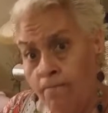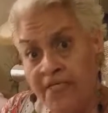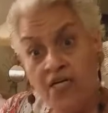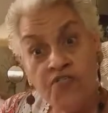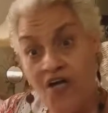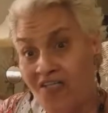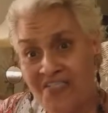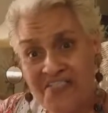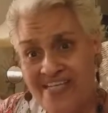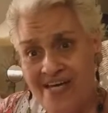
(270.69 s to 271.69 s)
because all
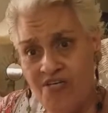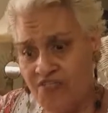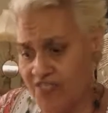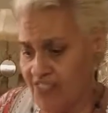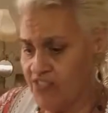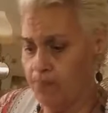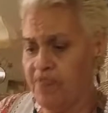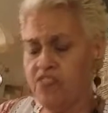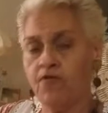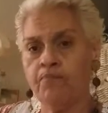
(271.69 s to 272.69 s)
it takes is a
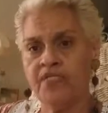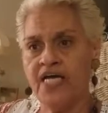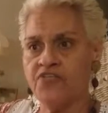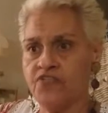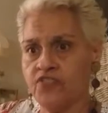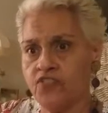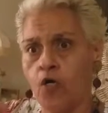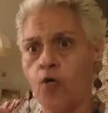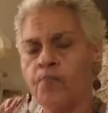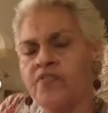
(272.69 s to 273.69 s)
piece of plastic to
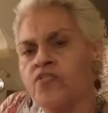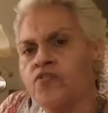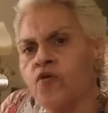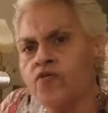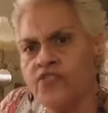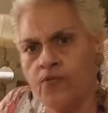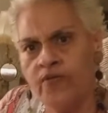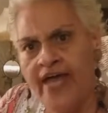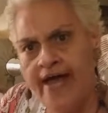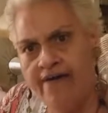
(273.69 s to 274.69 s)
open the doors that
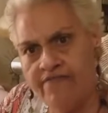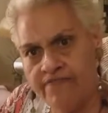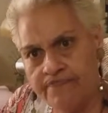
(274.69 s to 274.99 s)
we have.